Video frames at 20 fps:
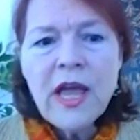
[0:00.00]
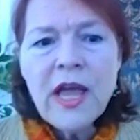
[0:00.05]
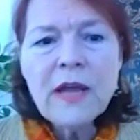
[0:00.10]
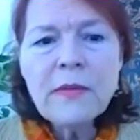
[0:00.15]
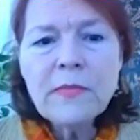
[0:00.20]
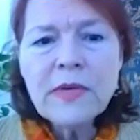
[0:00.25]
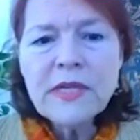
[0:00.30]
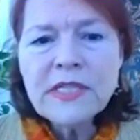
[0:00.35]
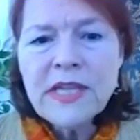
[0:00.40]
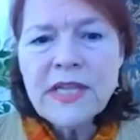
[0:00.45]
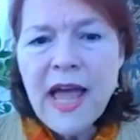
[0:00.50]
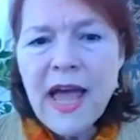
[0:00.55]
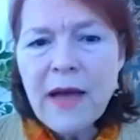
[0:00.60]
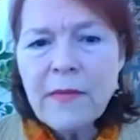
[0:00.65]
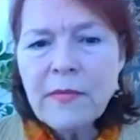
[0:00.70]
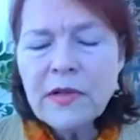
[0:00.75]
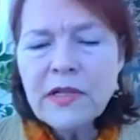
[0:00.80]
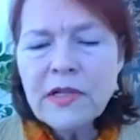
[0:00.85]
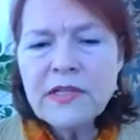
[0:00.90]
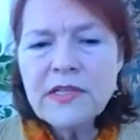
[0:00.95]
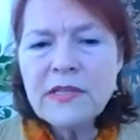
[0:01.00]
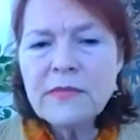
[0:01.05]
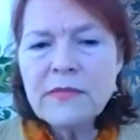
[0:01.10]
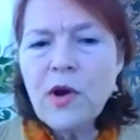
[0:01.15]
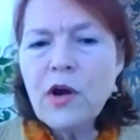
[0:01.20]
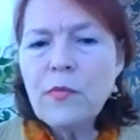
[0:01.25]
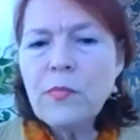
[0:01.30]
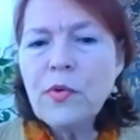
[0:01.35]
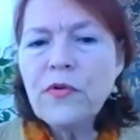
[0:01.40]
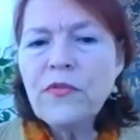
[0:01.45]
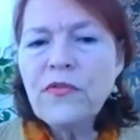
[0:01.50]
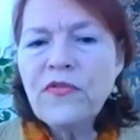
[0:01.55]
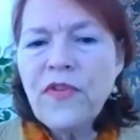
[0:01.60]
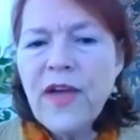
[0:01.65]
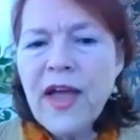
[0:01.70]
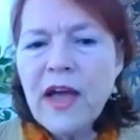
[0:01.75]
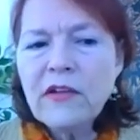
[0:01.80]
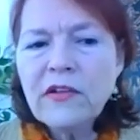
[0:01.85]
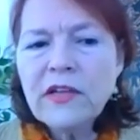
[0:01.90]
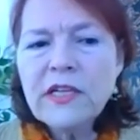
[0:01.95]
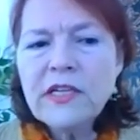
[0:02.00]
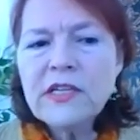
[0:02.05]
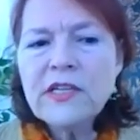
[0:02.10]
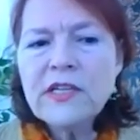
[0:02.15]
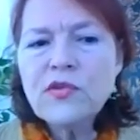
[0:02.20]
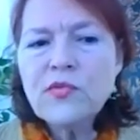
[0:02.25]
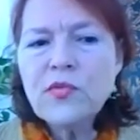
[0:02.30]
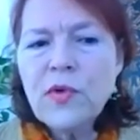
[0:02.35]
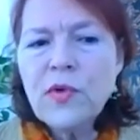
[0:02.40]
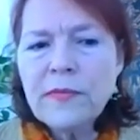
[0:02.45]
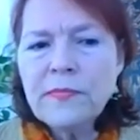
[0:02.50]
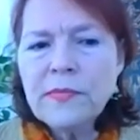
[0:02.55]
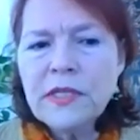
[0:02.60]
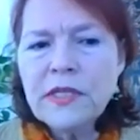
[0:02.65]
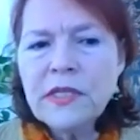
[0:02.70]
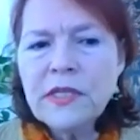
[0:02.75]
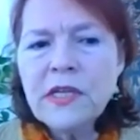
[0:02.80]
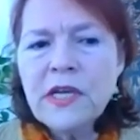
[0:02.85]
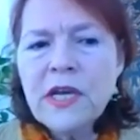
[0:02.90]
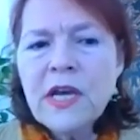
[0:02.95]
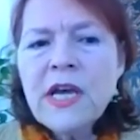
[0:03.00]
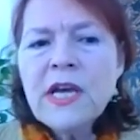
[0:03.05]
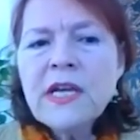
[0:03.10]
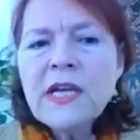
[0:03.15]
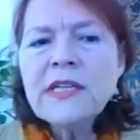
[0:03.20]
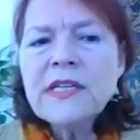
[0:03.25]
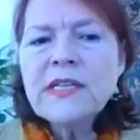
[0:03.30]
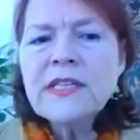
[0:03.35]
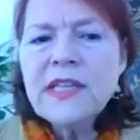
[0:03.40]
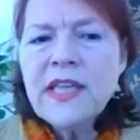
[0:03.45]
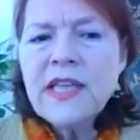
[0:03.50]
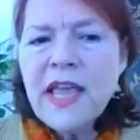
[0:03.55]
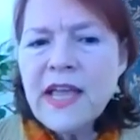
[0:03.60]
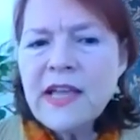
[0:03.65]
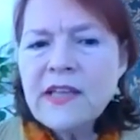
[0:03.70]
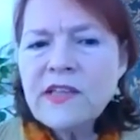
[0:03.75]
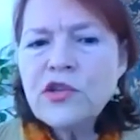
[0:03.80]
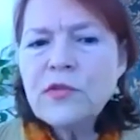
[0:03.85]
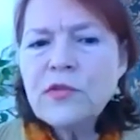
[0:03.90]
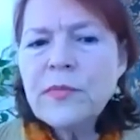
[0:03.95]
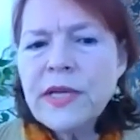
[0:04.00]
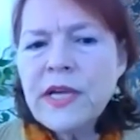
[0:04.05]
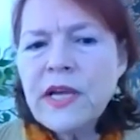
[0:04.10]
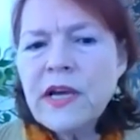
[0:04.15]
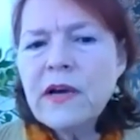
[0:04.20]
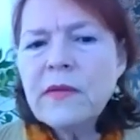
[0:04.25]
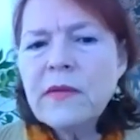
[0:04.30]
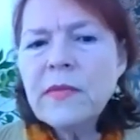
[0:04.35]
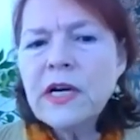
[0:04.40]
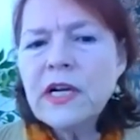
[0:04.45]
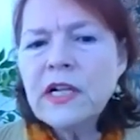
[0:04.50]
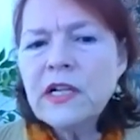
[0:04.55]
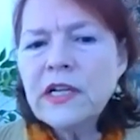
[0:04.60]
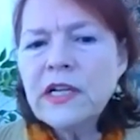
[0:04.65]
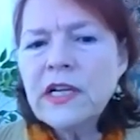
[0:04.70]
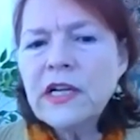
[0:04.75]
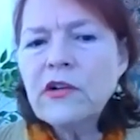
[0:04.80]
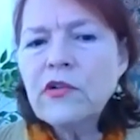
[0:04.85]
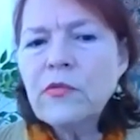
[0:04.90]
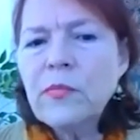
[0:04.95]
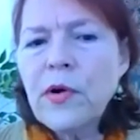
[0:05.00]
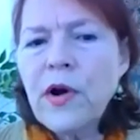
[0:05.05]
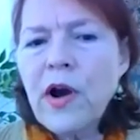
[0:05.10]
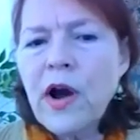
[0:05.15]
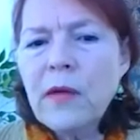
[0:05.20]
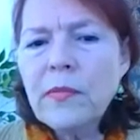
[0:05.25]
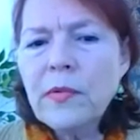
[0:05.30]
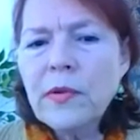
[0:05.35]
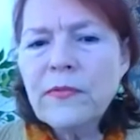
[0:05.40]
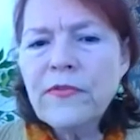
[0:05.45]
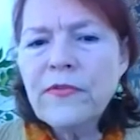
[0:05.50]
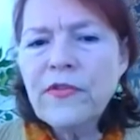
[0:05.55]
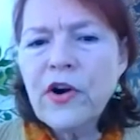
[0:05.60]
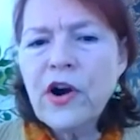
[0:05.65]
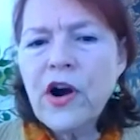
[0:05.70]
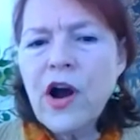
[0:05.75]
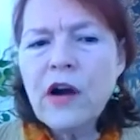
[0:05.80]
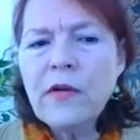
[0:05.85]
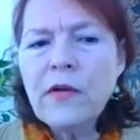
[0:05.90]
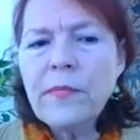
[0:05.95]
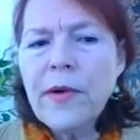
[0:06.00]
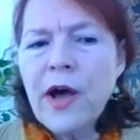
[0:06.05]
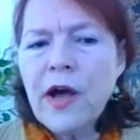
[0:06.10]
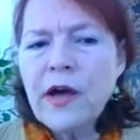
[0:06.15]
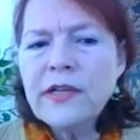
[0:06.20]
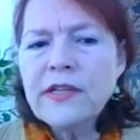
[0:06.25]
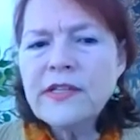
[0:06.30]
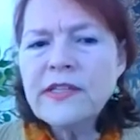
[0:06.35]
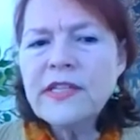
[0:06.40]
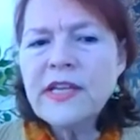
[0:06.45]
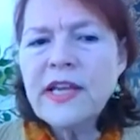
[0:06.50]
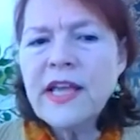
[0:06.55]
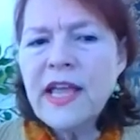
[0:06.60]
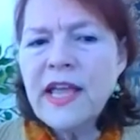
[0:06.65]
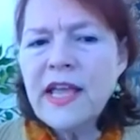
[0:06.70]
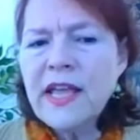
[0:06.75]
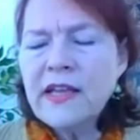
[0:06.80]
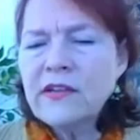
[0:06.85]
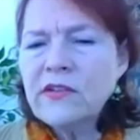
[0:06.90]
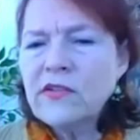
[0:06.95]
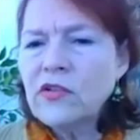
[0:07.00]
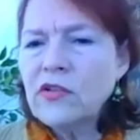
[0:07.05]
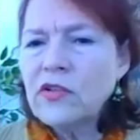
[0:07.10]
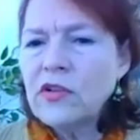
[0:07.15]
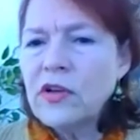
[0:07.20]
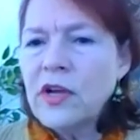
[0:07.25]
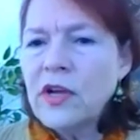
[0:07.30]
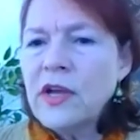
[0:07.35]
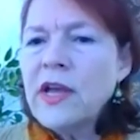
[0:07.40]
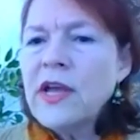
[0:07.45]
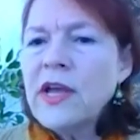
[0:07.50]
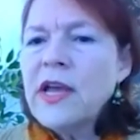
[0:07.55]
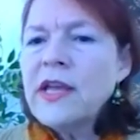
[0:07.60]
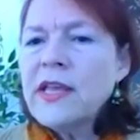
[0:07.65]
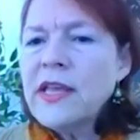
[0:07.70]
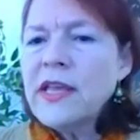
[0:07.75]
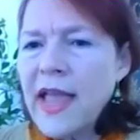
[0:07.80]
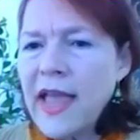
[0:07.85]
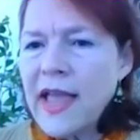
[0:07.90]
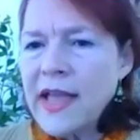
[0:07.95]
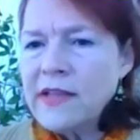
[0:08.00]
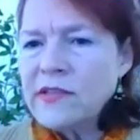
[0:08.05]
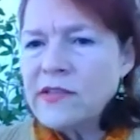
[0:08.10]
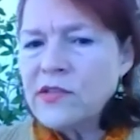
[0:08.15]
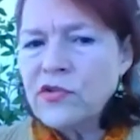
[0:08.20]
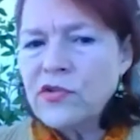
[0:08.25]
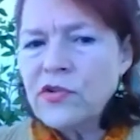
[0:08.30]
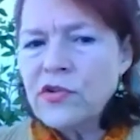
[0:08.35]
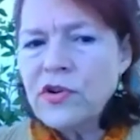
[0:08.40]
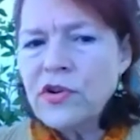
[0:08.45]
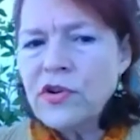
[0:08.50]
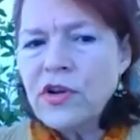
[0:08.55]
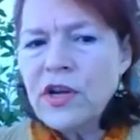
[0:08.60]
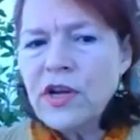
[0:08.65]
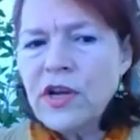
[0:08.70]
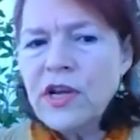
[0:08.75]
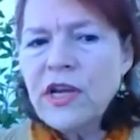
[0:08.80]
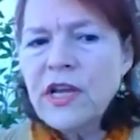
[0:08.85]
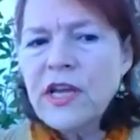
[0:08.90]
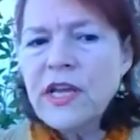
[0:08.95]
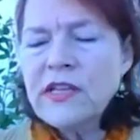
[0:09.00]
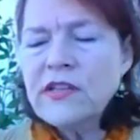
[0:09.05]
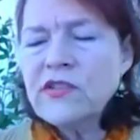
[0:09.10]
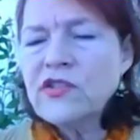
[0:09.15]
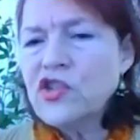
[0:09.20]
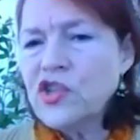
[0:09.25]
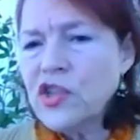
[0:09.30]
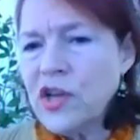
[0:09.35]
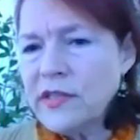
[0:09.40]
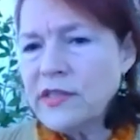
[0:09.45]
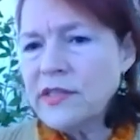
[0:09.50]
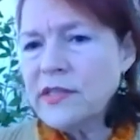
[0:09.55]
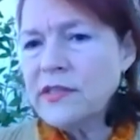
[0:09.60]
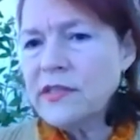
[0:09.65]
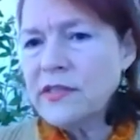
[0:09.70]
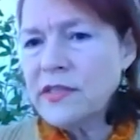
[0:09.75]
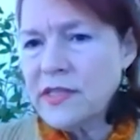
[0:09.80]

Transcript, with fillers: and metabolism are profoundly disrupted does cancer become a clinical problem for our bodies to handle. Cancer is just the